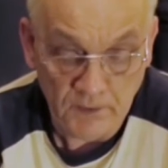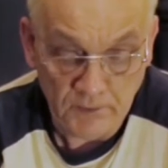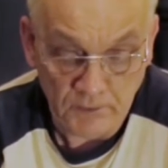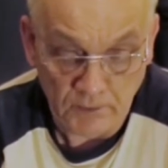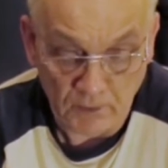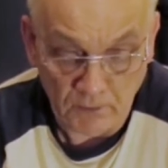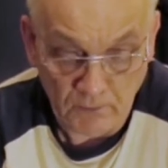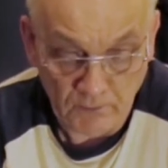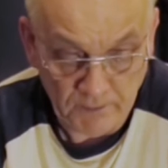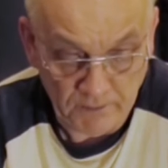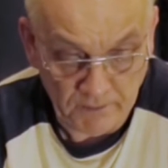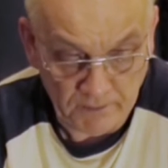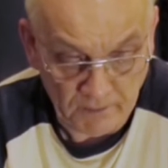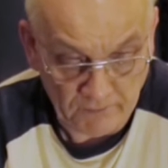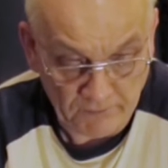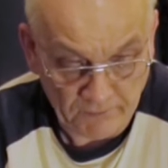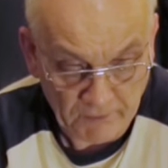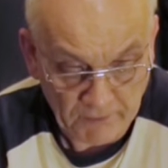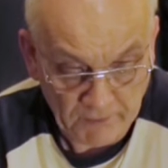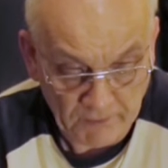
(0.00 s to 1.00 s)
Now, as I
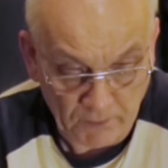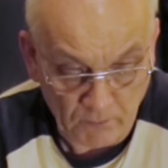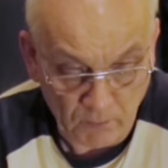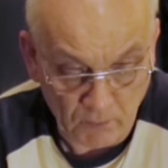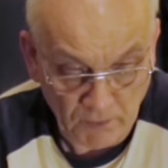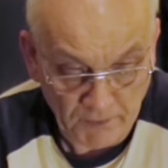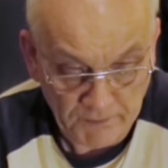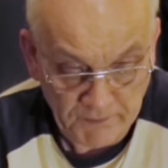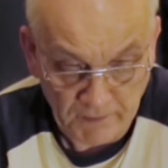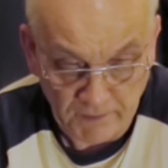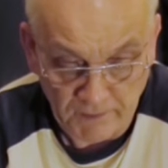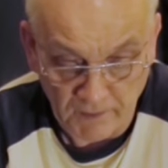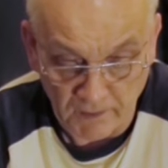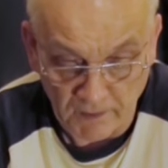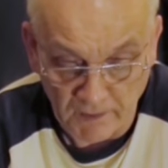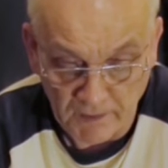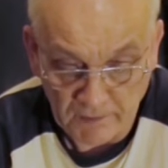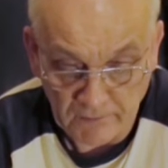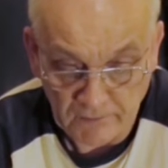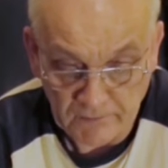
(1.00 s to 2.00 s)
said, the quality of the
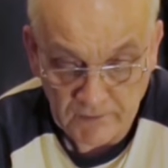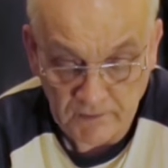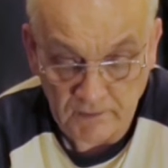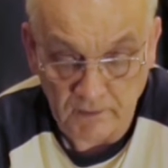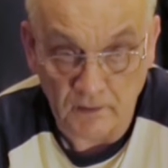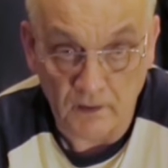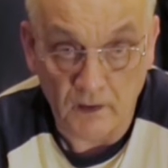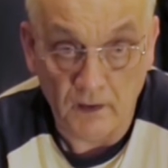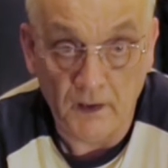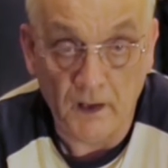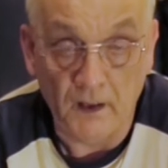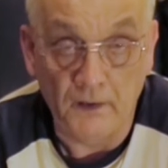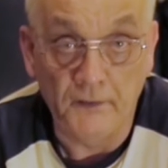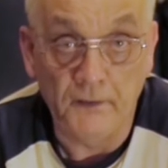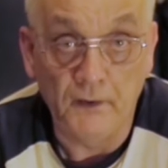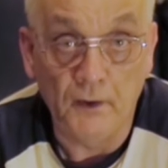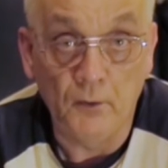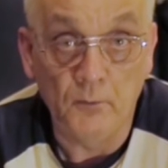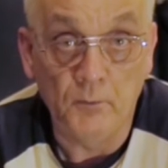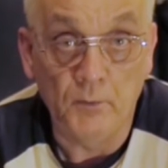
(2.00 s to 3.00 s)
lens and
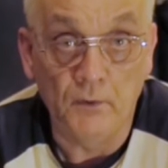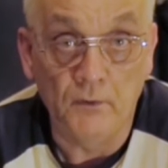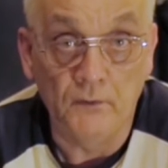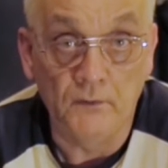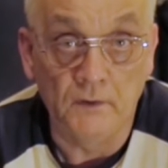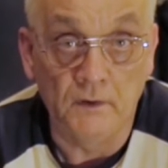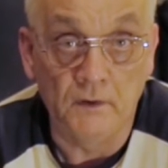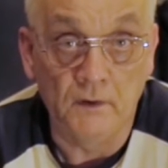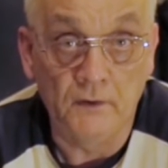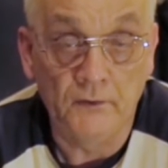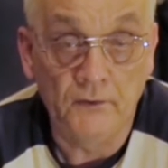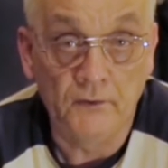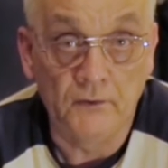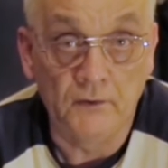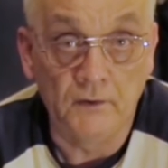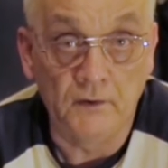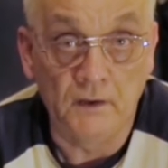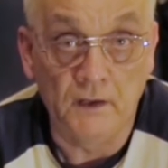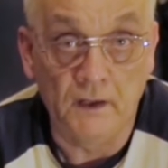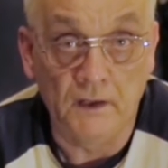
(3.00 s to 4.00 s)
the output
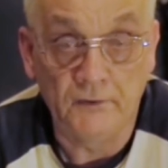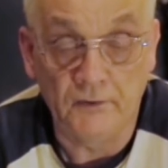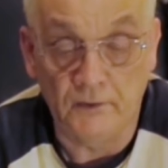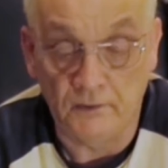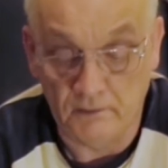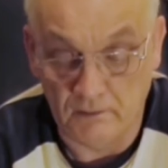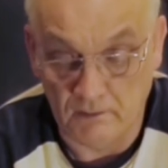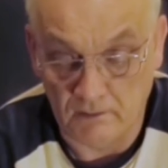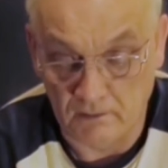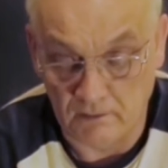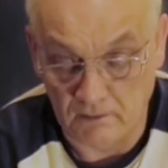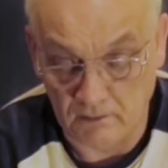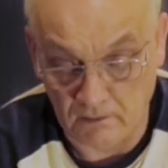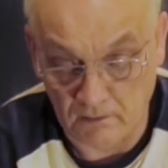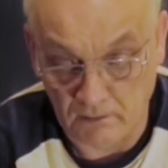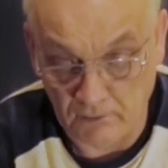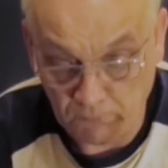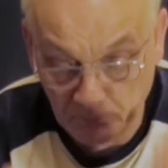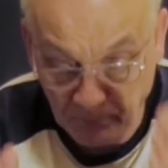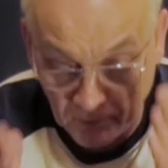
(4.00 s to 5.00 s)
is excellent,
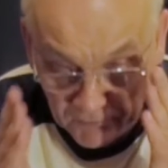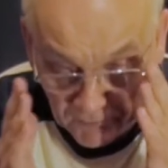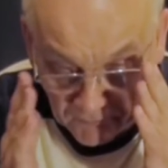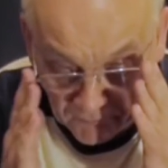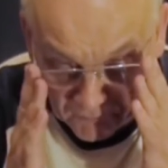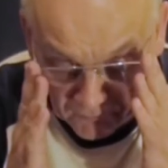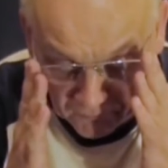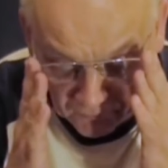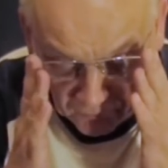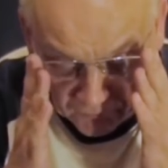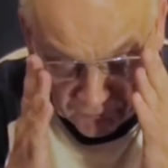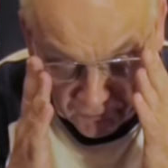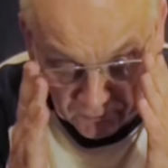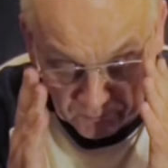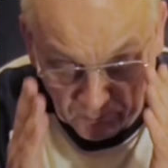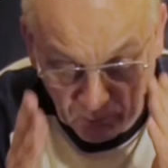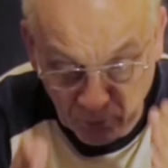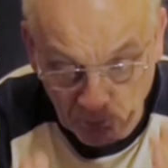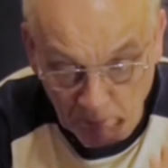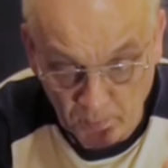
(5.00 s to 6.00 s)
especially from such a
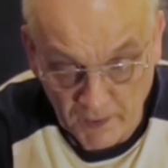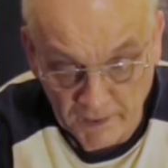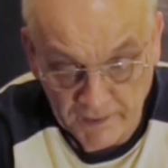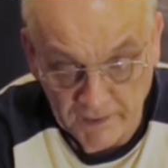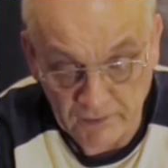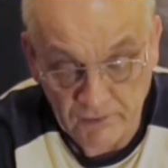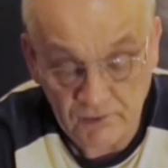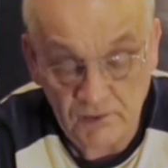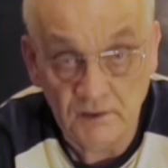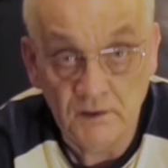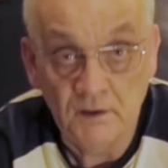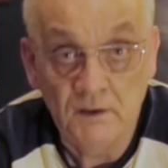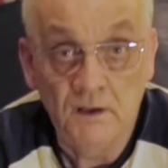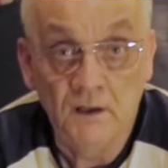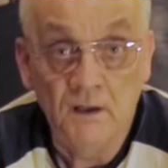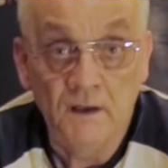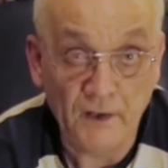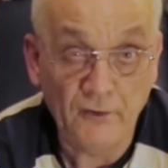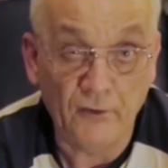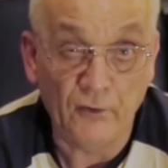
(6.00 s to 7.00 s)
small package.
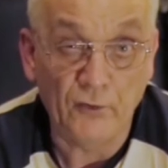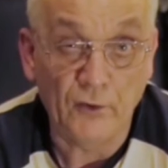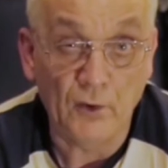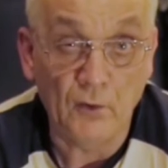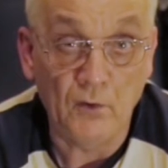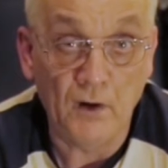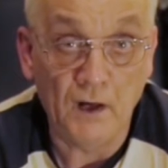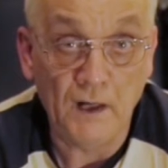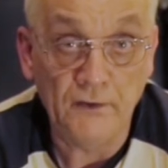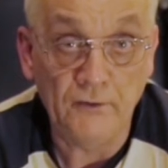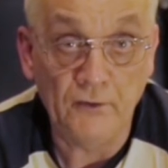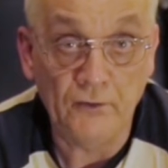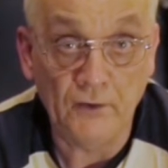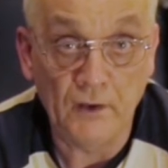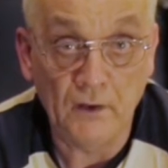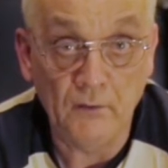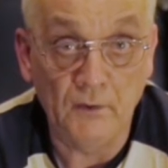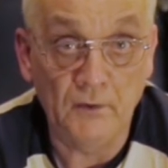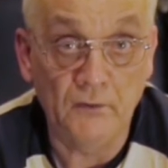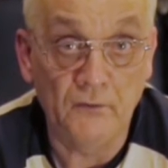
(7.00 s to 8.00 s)
The price is still high just
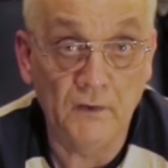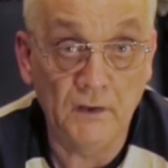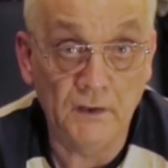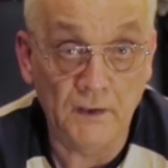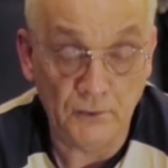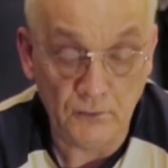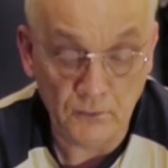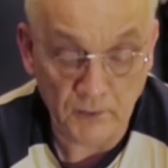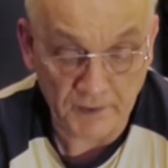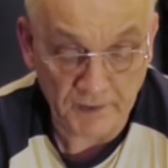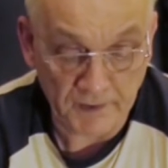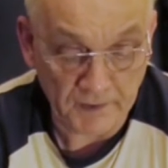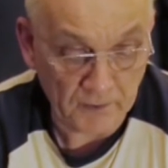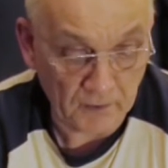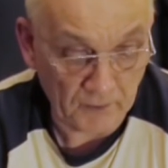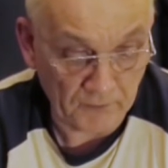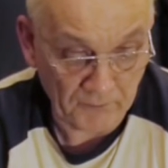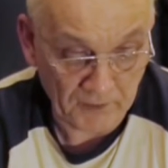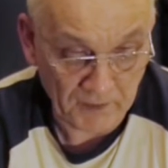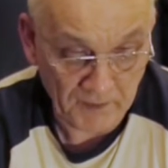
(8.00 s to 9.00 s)
now, it's fairly new into the
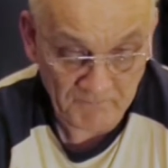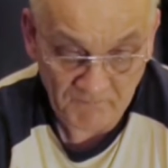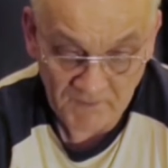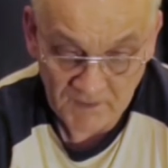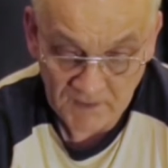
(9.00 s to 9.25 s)
country.